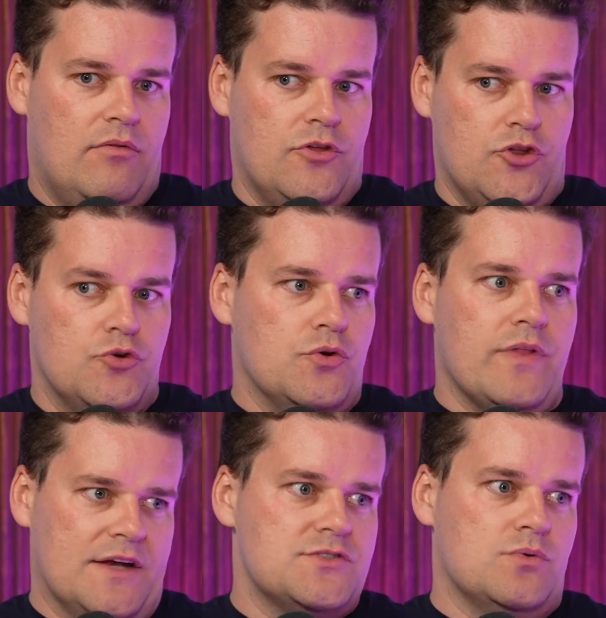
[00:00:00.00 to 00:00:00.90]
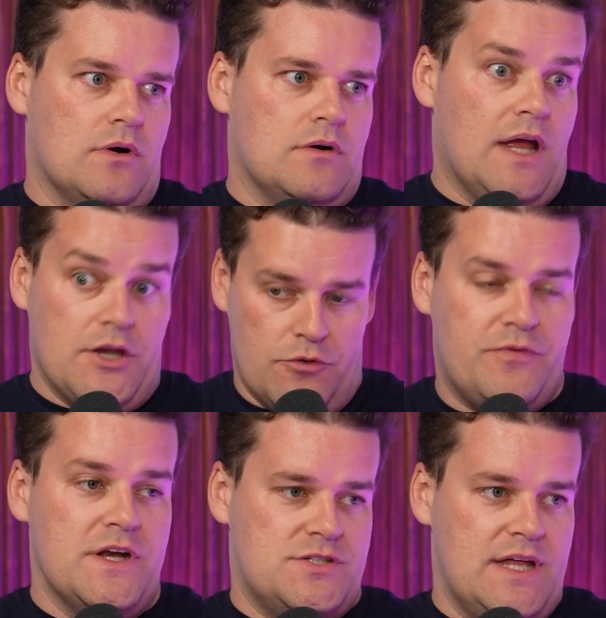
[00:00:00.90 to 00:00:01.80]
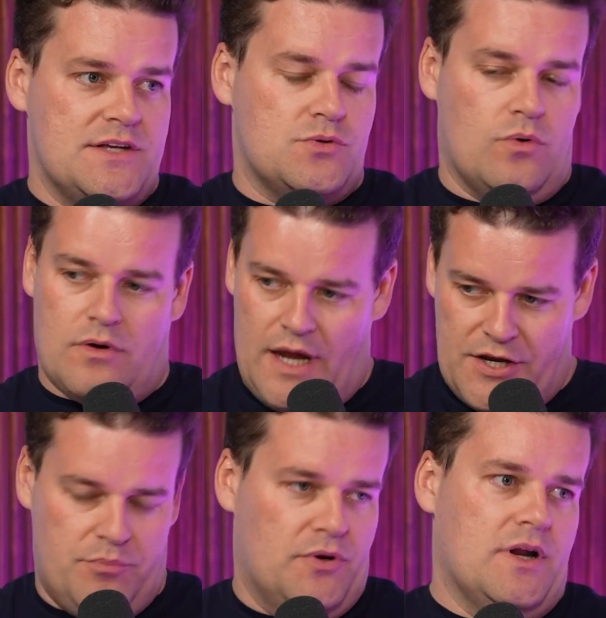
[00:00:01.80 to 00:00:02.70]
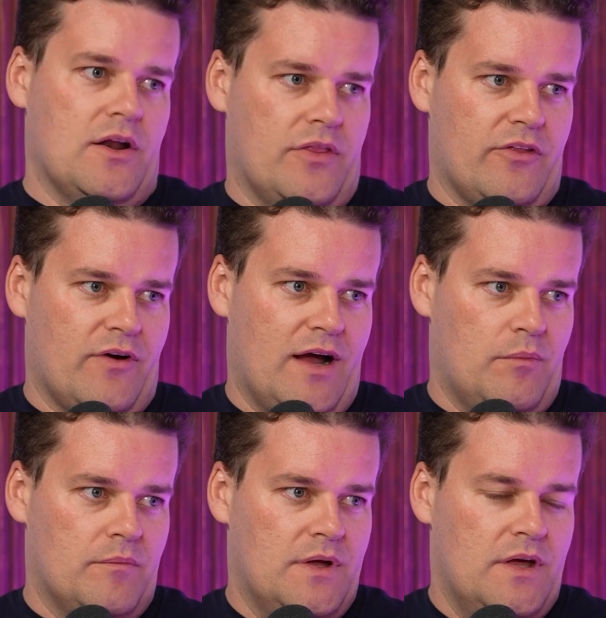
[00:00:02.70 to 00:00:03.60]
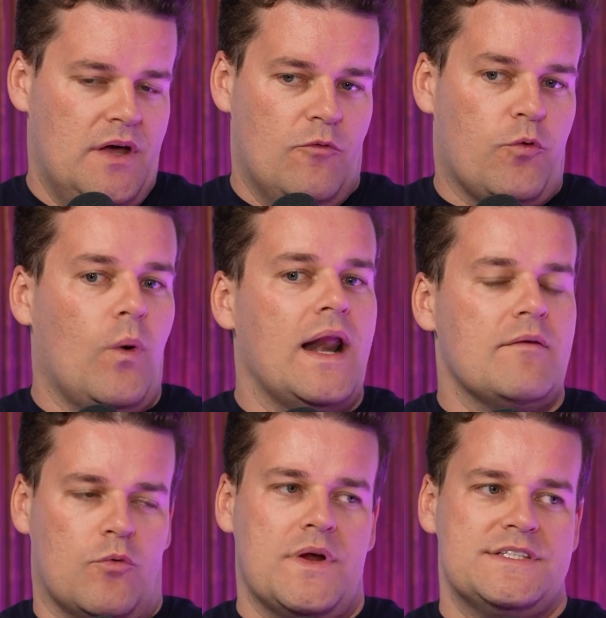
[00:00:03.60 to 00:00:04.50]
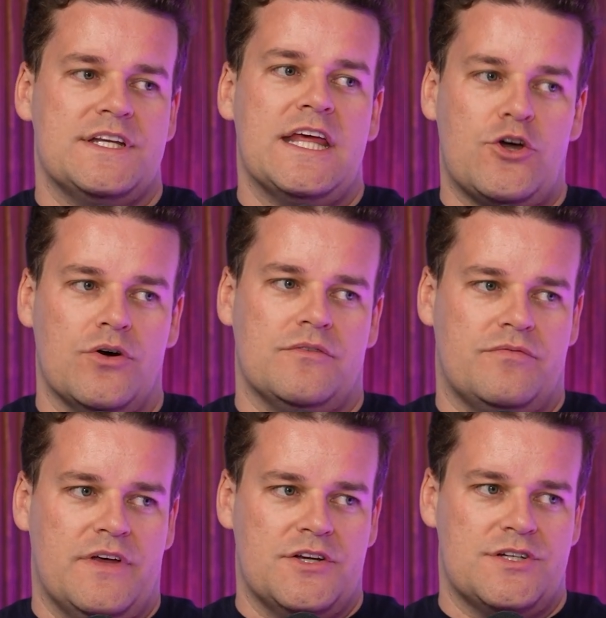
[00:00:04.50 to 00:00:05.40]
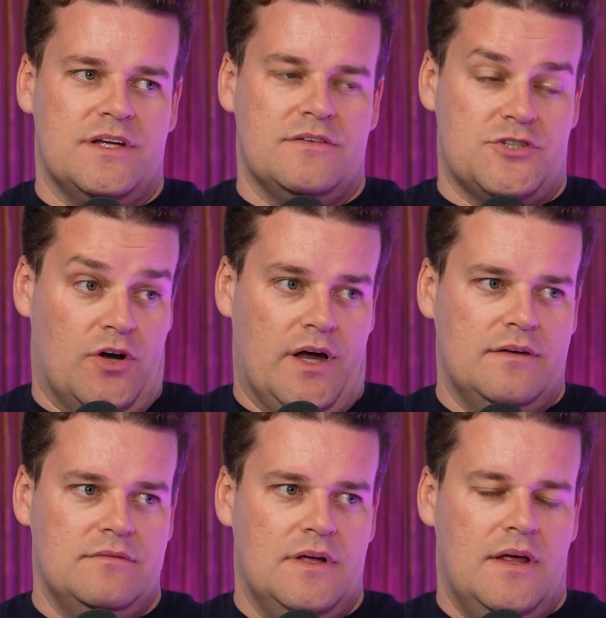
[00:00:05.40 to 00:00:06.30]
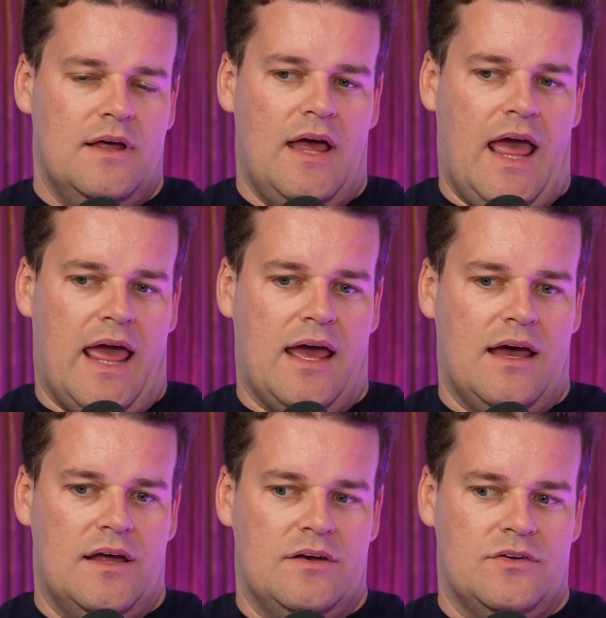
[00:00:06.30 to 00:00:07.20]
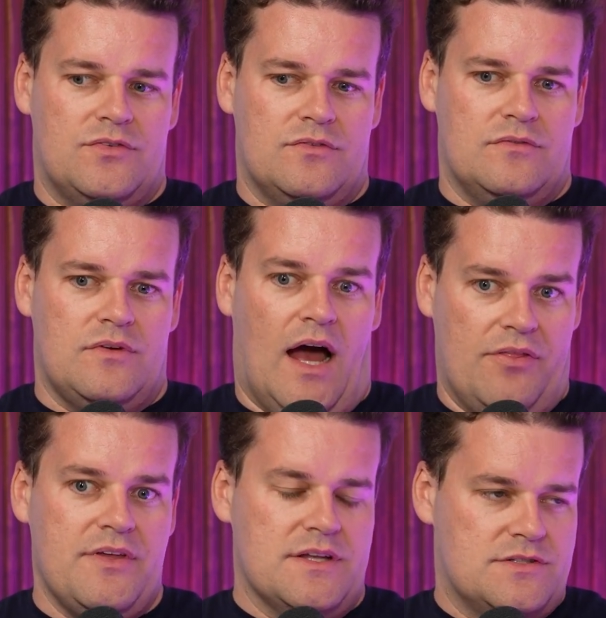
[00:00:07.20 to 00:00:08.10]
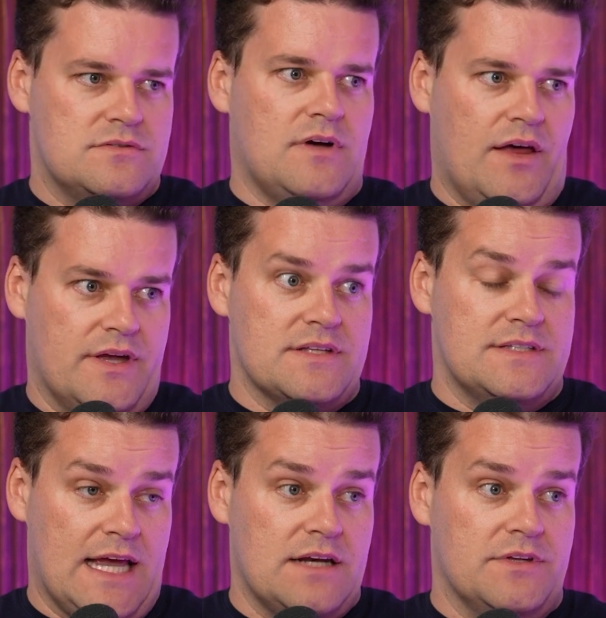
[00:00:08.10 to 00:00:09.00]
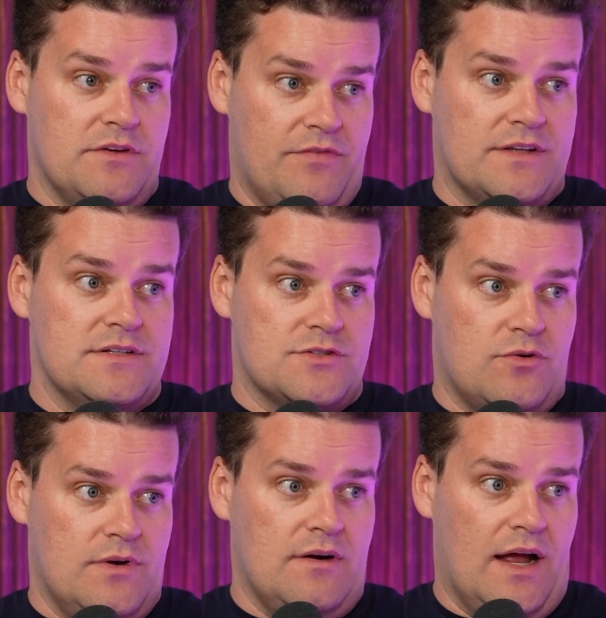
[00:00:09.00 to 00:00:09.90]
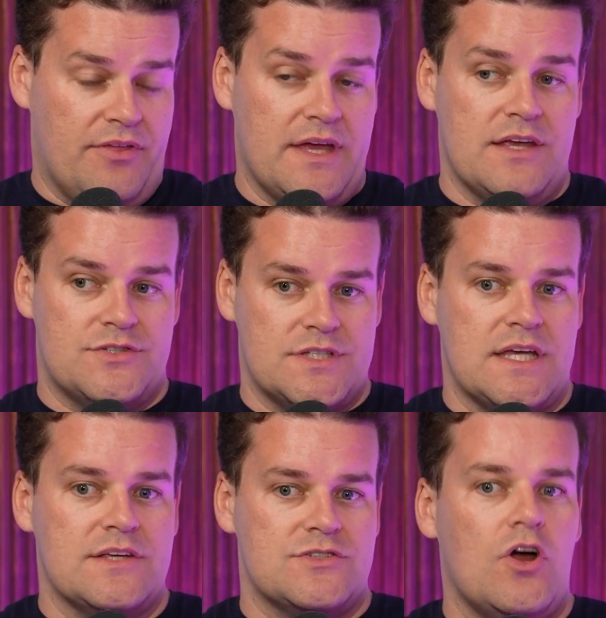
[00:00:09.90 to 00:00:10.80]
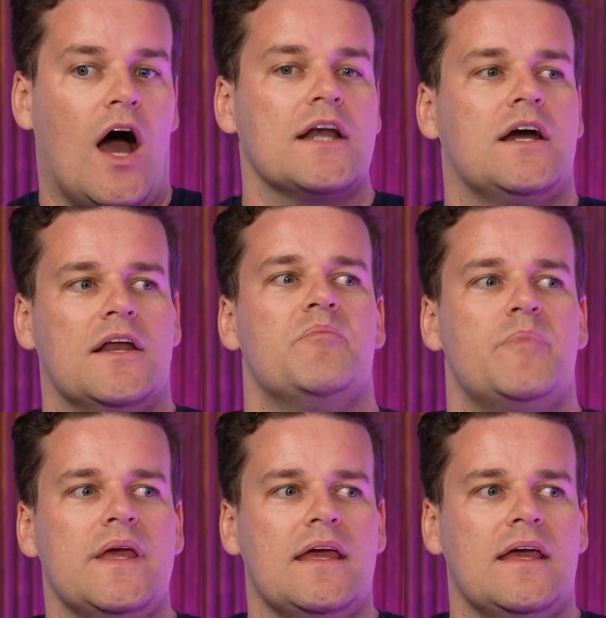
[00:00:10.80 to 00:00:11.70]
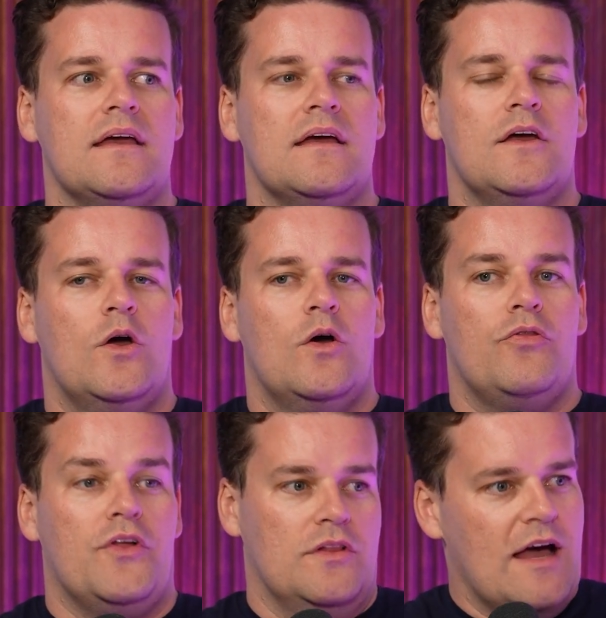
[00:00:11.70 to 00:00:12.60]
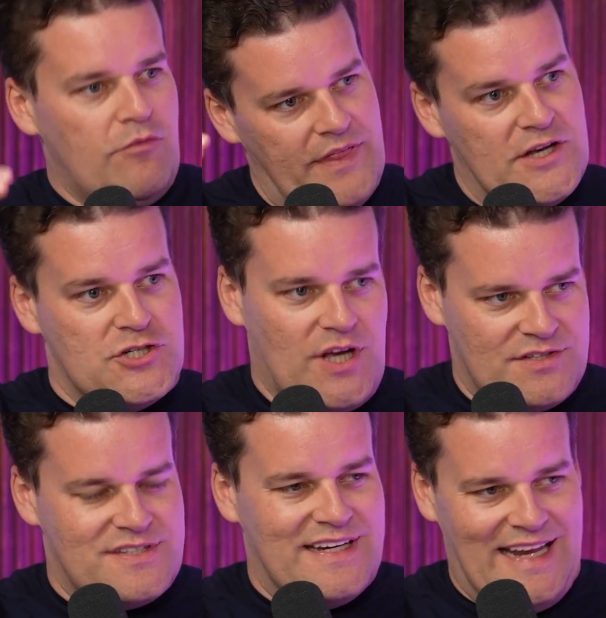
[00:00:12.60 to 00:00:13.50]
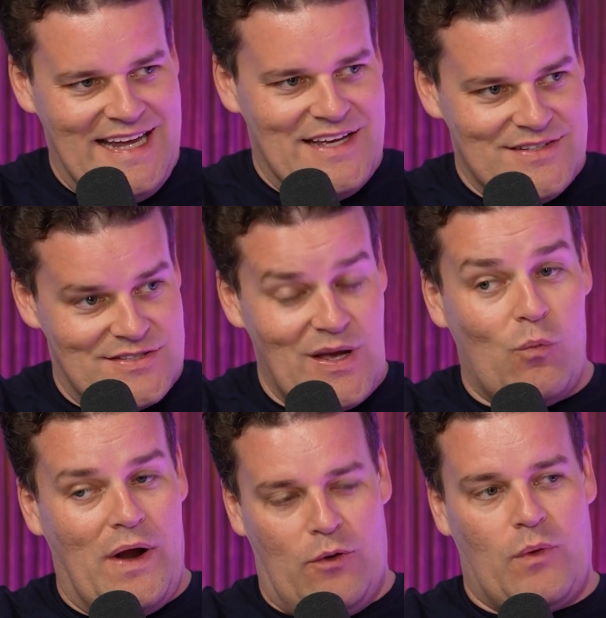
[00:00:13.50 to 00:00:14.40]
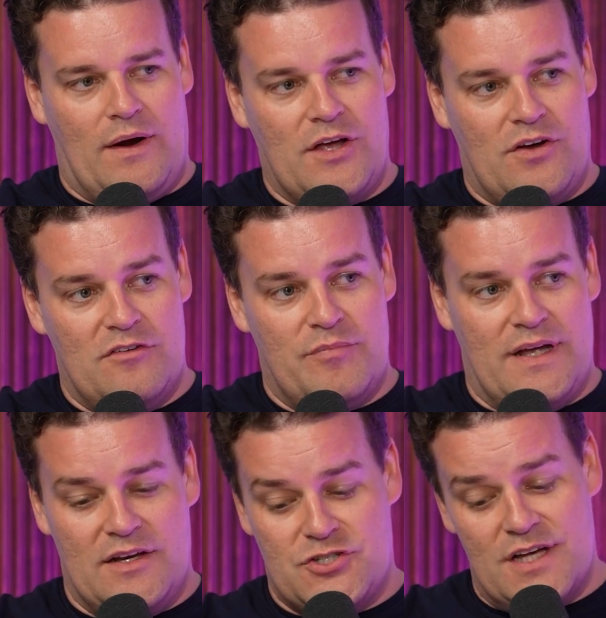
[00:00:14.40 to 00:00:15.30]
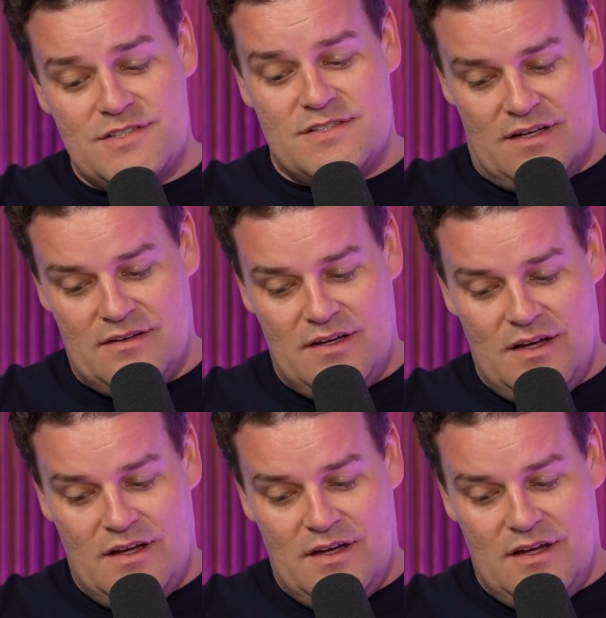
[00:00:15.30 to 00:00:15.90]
you do that tour and you finish that tour and you put out another album. For whatever reason, he couldn't finish it, Sean, and I think it's negatively affected his career. I think he's not going to be the level that Justin is where he could have been. And Justin,